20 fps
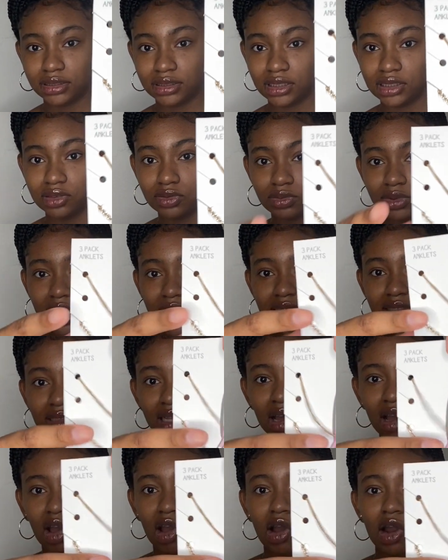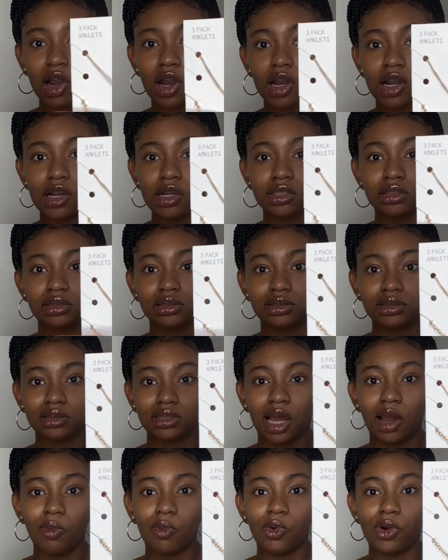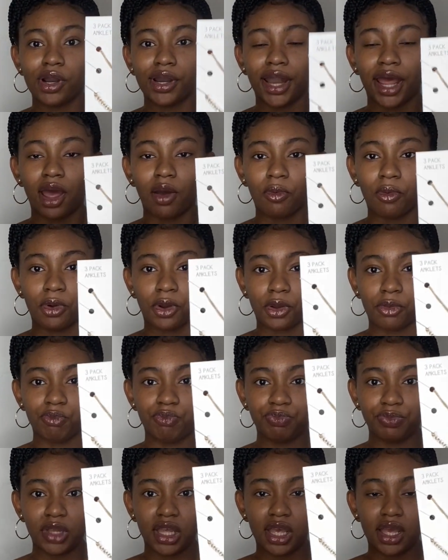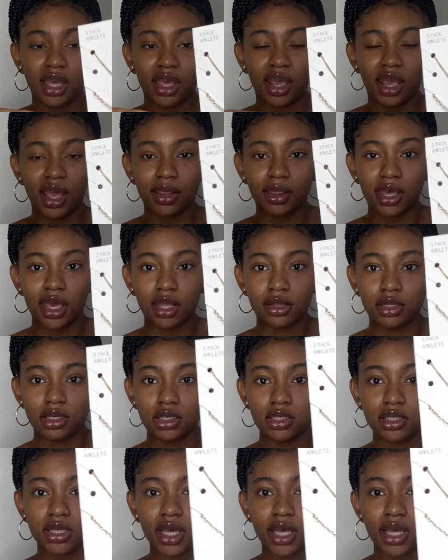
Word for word: this one has a heart. I wore that one. And then these